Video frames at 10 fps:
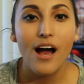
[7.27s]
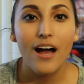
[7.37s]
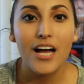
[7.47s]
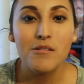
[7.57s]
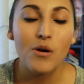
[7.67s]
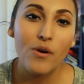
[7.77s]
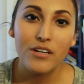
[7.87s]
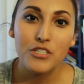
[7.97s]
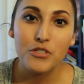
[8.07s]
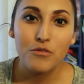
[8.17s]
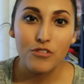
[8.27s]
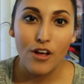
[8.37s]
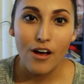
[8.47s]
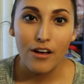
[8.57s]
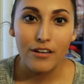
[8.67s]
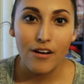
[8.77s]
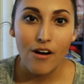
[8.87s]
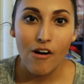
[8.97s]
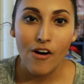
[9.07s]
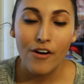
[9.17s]
uh, I wanted to do a vlog
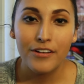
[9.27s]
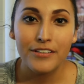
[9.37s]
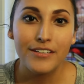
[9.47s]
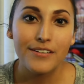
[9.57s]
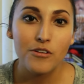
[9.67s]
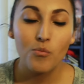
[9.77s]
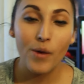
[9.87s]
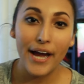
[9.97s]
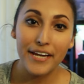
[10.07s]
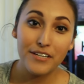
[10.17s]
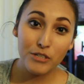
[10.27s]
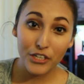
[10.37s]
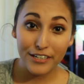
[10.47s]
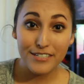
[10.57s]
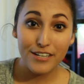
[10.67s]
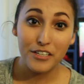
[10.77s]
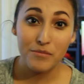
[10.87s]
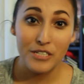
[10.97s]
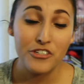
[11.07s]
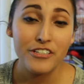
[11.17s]
on my current
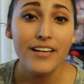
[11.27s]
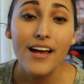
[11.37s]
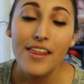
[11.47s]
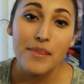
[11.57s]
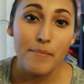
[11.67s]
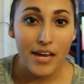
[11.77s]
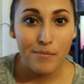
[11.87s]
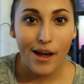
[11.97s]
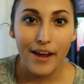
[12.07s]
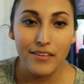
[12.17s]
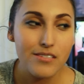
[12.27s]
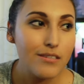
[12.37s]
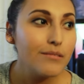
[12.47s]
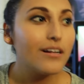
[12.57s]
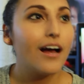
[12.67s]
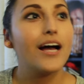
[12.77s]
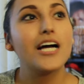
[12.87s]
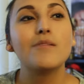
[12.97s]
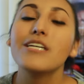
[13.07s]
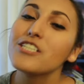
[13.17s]
documentary, The Man Behind the Suit,
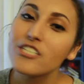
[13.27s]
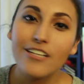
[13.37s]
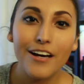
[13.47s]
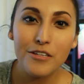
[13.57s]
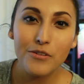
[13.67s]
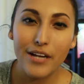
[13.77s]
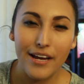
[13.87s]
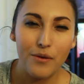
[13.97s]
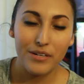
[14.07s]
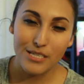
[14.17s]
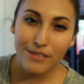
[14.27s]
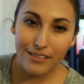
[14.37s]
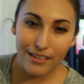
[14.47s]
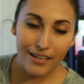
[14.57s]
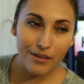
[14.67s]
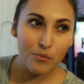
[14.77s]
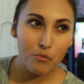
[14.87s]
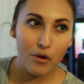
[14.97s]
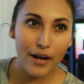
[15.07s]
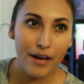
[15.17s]
um, and just tell you kind of what it's been like,
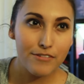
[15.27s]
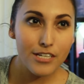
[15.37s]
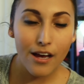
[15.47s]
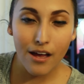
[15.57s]
what I've